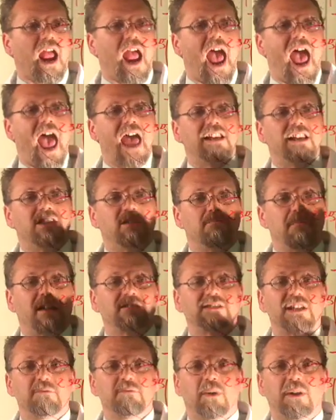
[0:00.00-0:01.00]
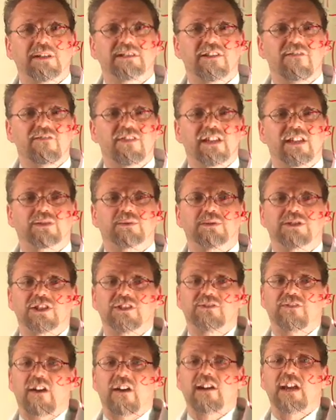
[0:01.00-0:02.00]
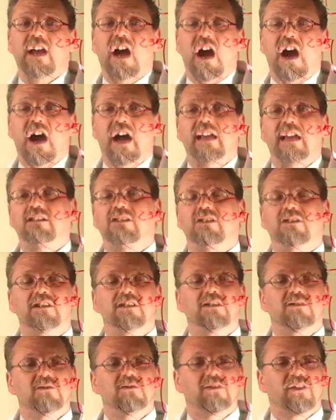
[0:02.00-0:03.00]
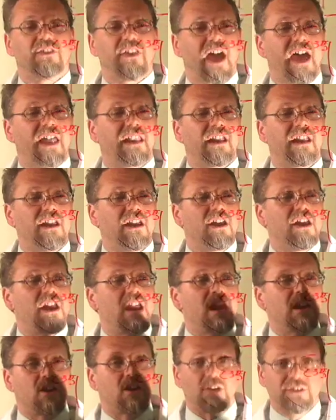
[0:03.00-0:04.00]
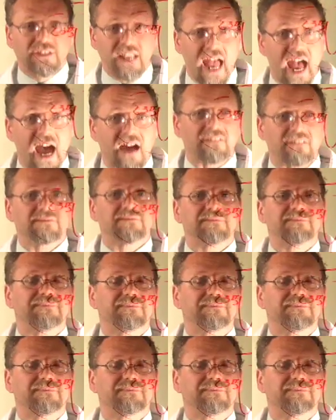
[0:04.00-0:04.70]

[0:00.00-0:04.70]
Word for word: And the melting point of this, which is very high, and you can Google that, goes down.